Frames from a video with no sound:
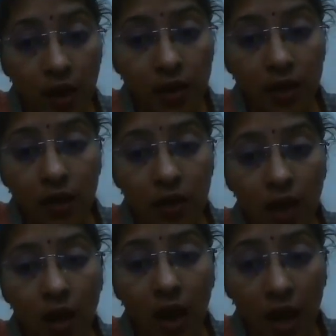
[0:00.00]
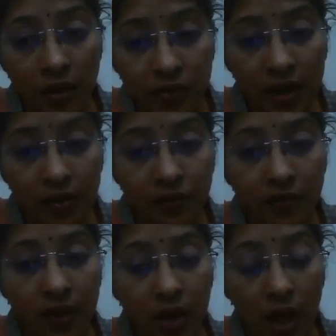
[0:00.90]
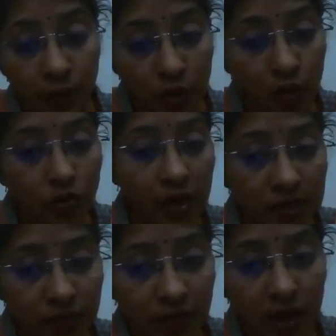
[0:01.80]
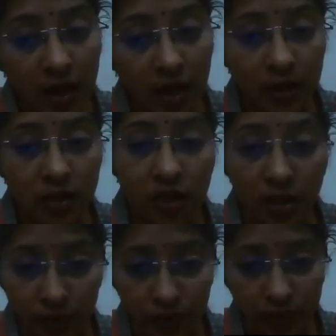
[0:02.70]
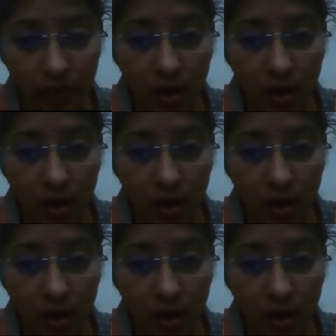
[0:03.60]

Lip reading: ART, IVF, embryo transfer, and gift.